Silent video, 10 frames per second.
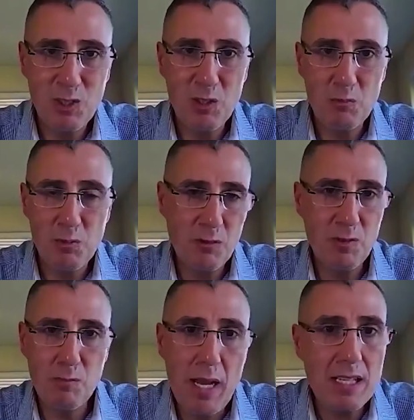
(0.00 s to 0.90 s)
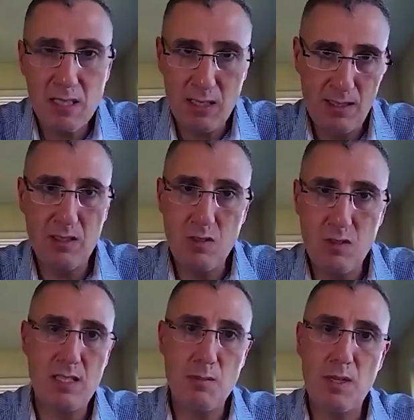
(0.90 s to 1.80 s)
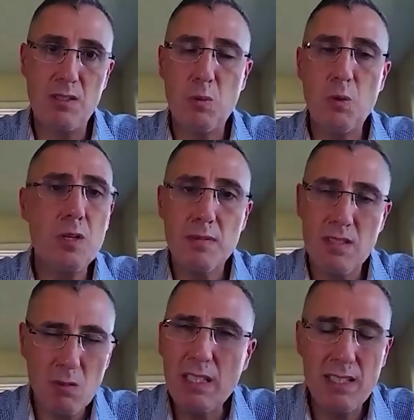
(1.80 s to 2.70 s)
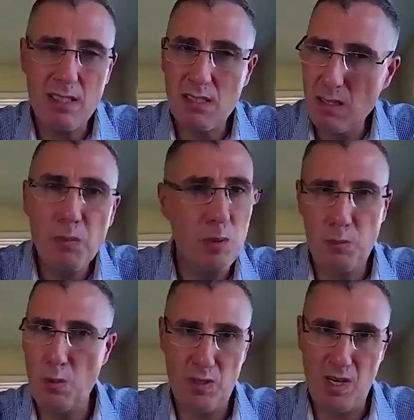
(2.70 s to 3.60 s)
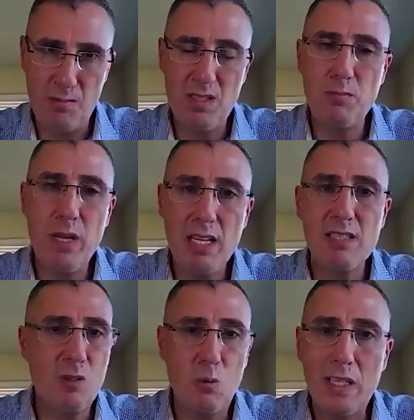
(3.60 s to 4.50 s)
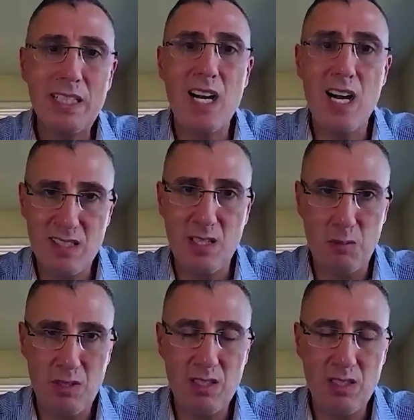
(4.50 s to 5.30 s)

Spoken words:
beautiful magical ingredients about this program. It's a simple program. It's based on one concept.